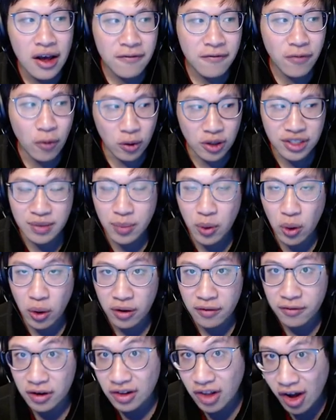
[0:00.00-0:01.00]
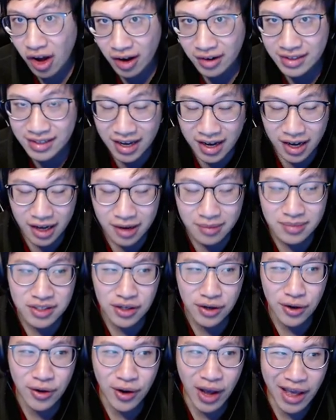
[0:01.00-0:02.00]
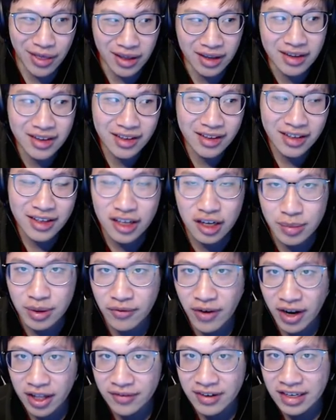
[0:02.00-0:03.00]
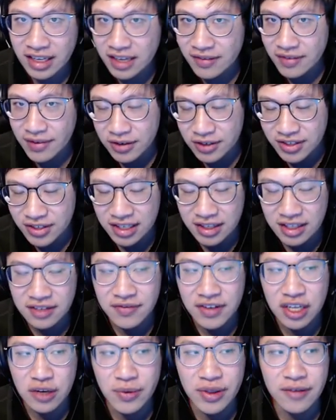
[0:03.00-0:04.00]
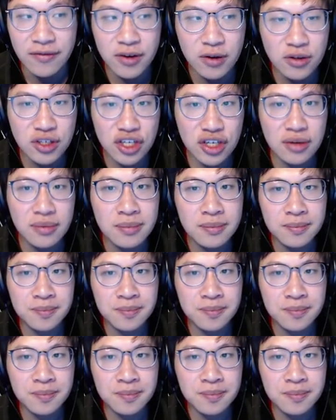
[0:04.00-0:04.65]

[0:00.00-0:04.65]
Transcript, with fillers: four support for a long time, so I think he'll be relevant even if you're seeing this video in the future.